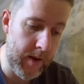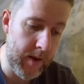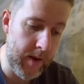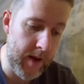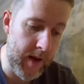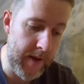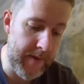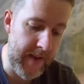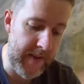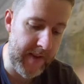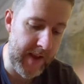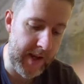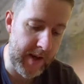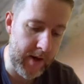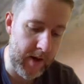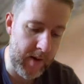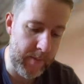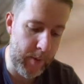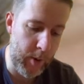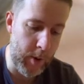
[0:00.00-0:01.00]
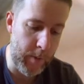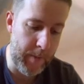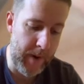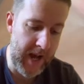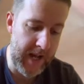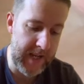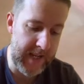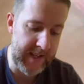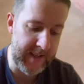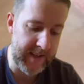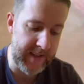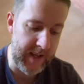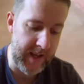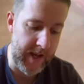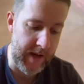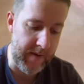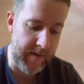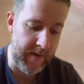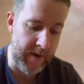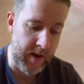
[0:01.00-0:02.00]
and then they kind of put a penny
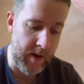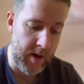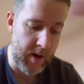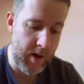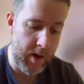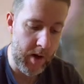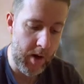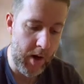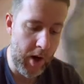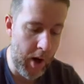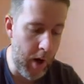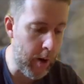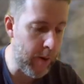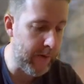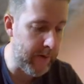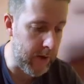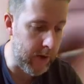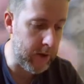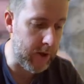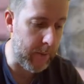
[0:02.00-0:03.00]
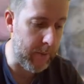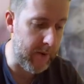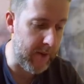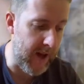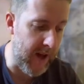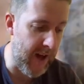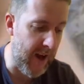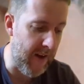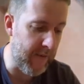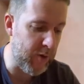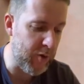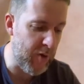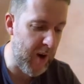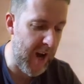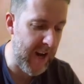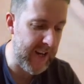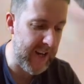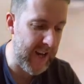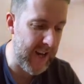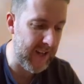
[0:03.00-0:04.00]
sleeve over the top of that. I've
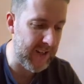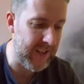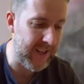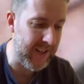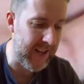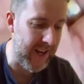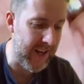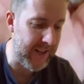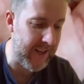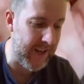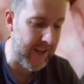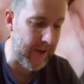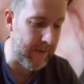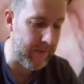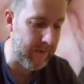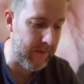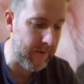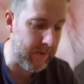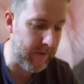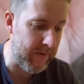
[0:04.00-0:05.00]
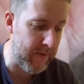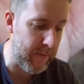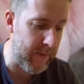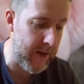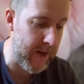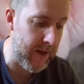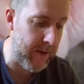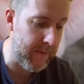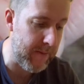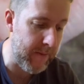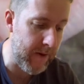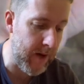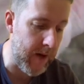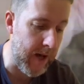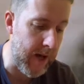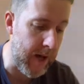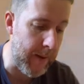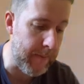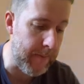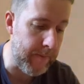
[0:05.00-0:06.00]
tried it. I didn't like it for me,
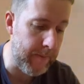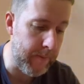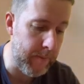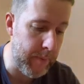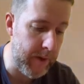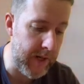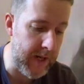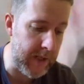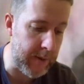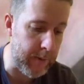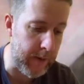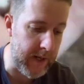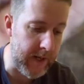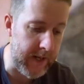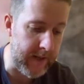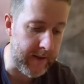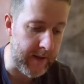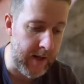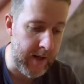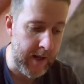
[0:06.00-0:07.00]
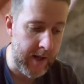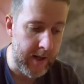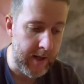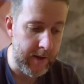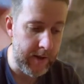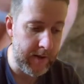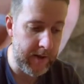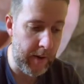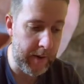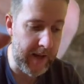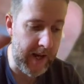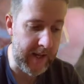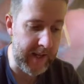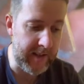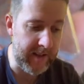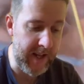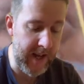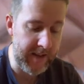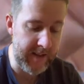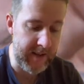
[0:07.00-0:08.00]
but it is what it is. So again,
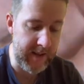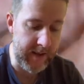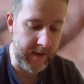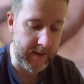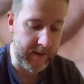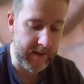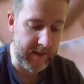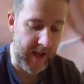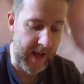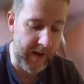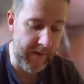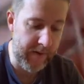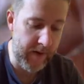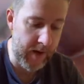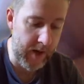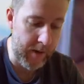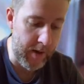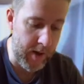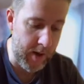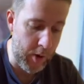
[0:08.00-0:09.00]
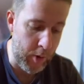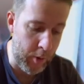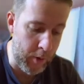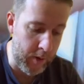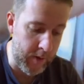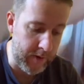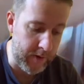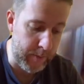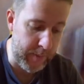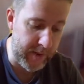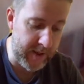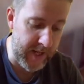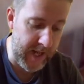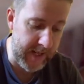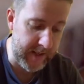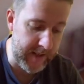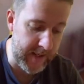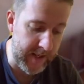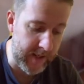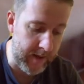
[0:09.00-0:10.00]
it's nice and safe. You know, your corners are
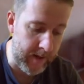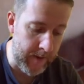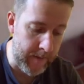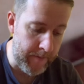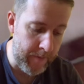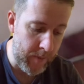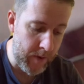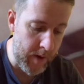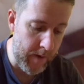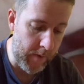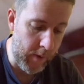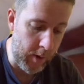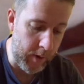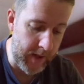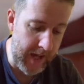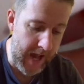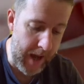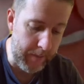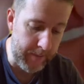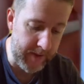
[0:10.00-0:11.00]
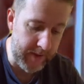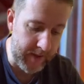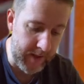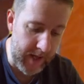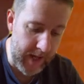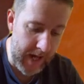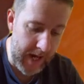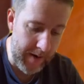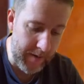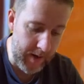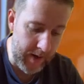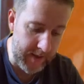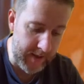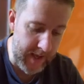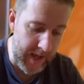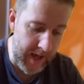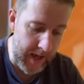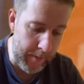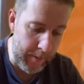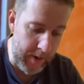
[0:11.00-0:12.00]
protected. You've got gaps, areas
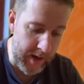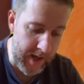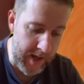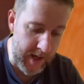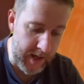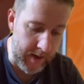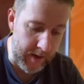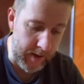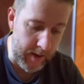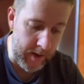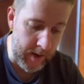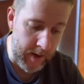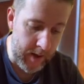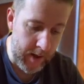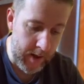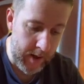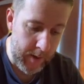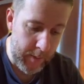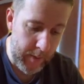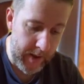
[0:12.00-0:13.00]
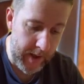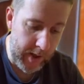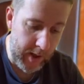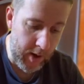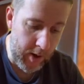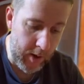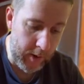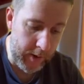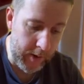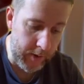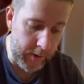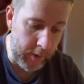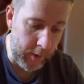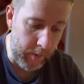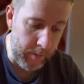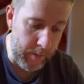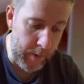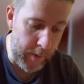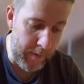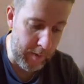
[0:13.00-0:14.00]
there where the card can sort
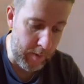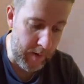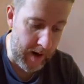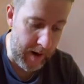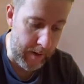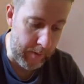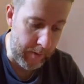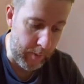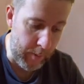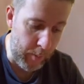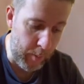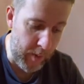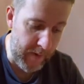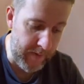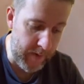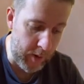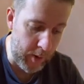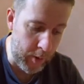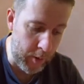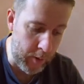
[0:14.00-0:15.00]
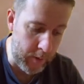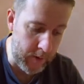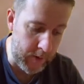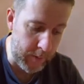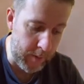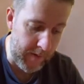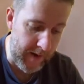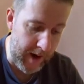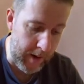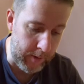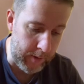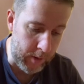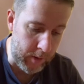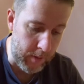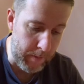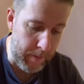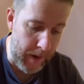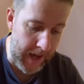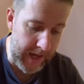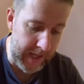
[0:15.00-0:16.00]
of move around with the corners without sort
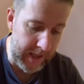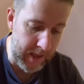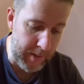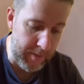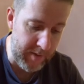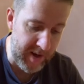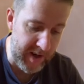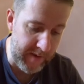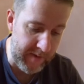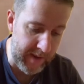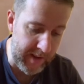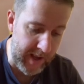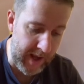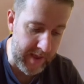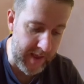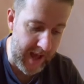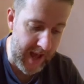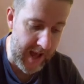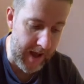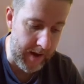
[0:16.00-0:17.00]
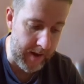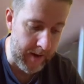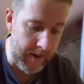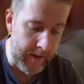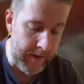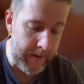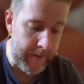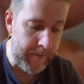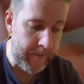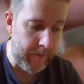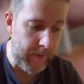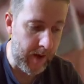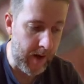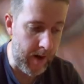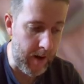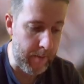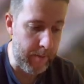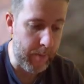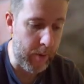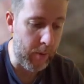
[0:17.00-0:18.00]
of banging them or anything like that.
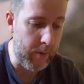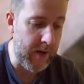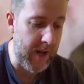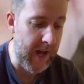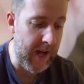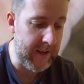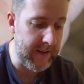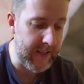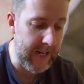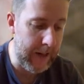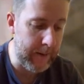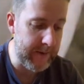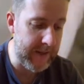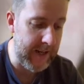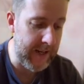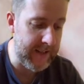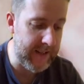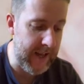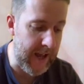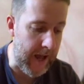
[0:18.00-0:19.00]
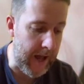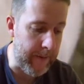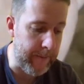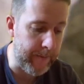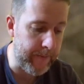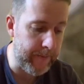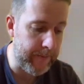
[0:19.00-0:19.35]
But 9 times out of 10,